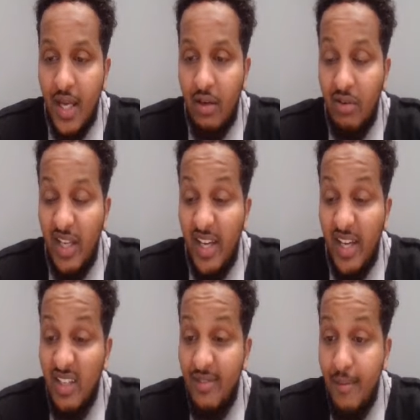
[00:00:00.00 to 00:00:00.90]

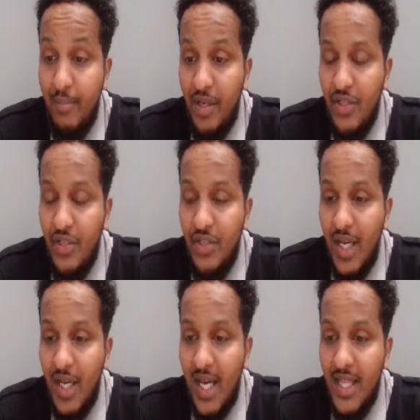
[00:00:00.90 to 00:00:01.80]
creating a fan page
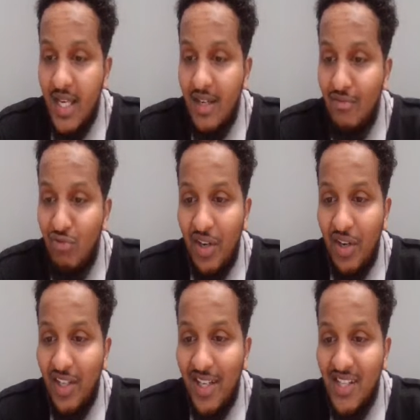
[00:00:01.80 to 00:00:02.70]
and then
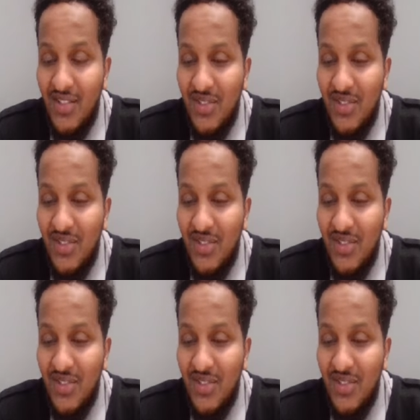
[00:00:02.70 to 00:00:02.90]
running an ad.